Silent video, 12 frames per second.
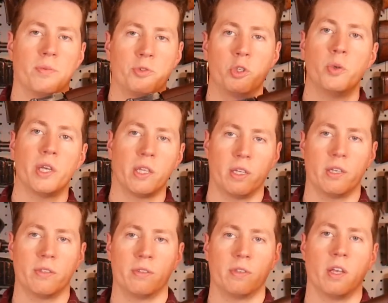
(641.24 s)
shooting
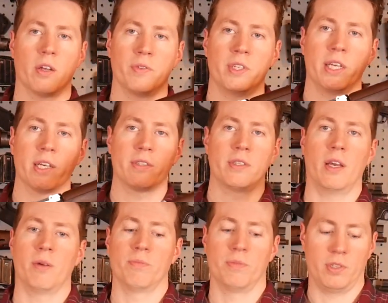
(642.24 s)
these, you know,
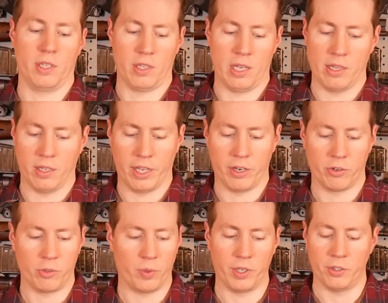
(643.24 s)
DSMs and the
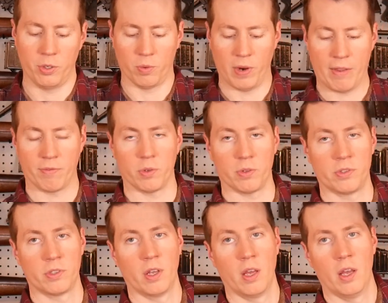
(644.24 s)
later 22
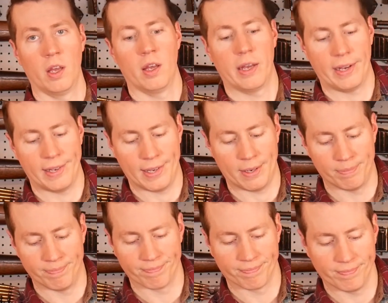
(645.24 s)
rifles.
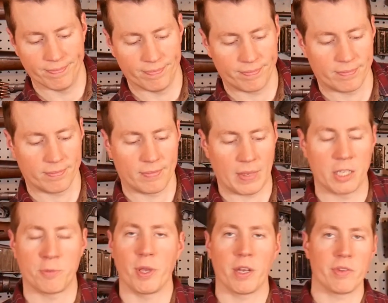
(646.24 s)

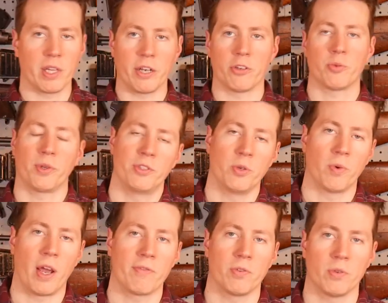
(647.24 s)
And speaking of the later 22
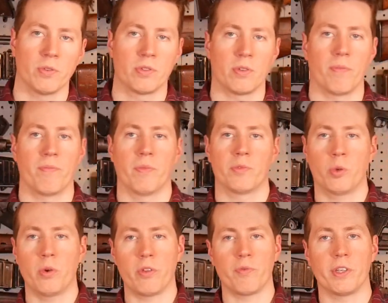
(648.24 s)
rifles,
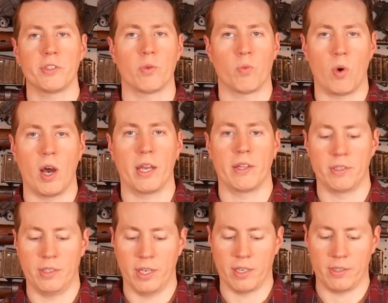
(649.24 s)
sort of the reason why
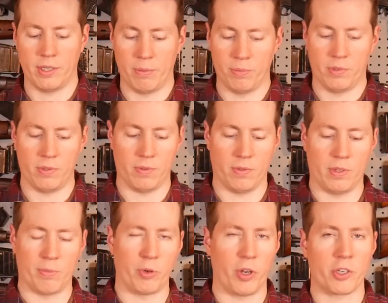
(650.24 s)
these DSMs,
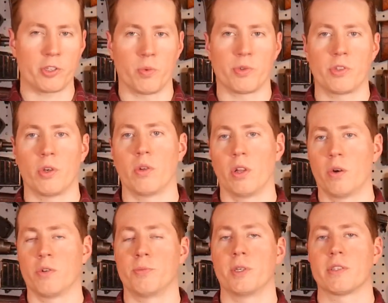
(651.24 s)
the production was so
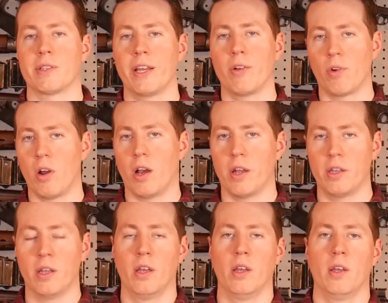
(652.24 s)
low is because later on,